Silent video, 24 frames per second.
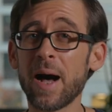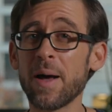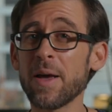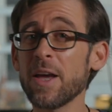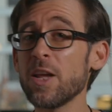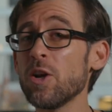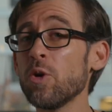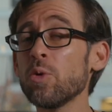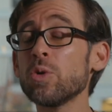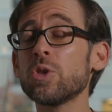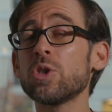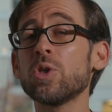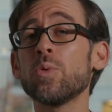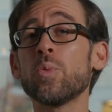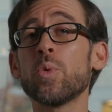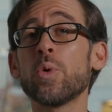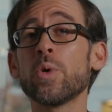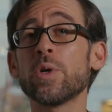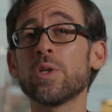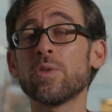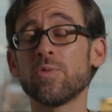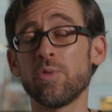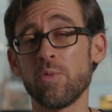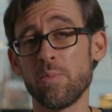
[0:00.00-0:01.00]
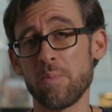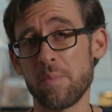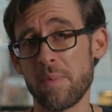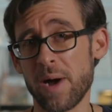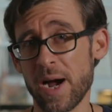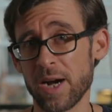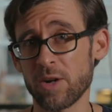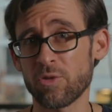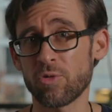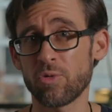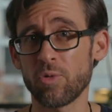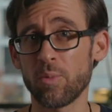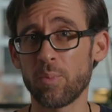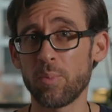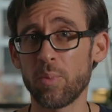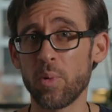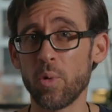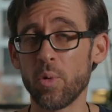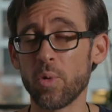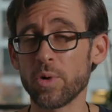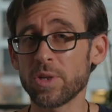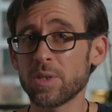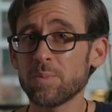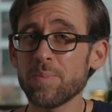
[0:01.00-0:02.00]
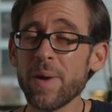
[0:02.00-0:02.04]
It also works for macro ports,